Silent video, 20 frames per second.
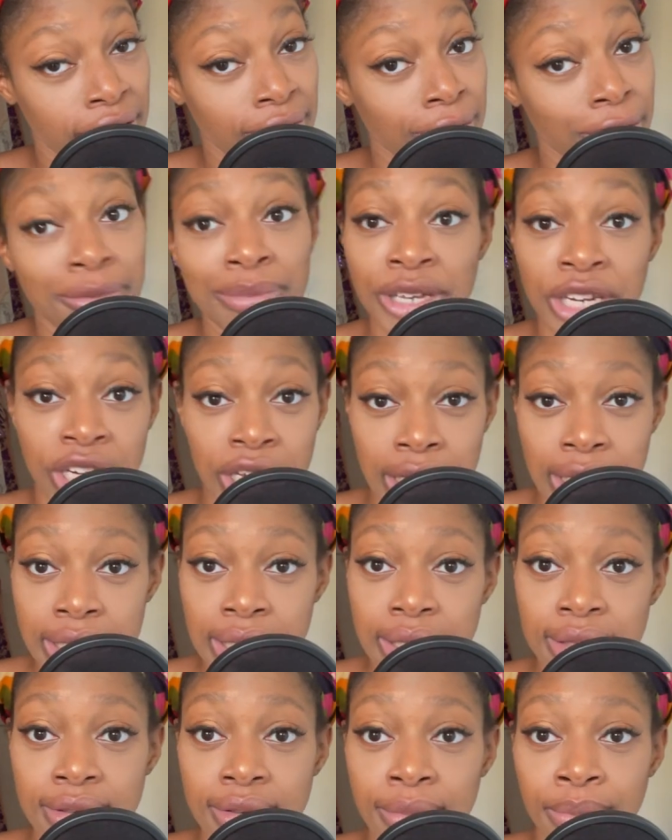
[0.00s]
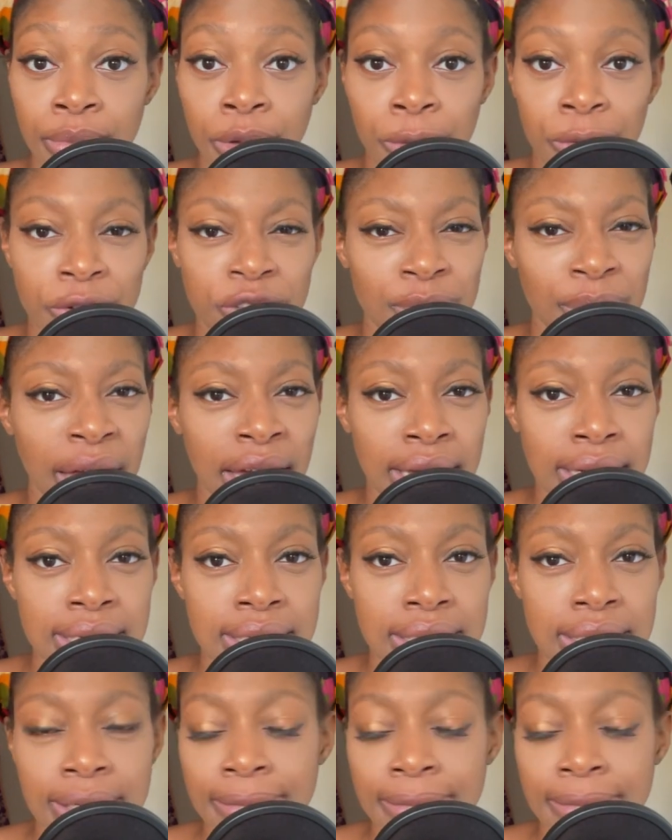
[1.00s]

obedience. But respect?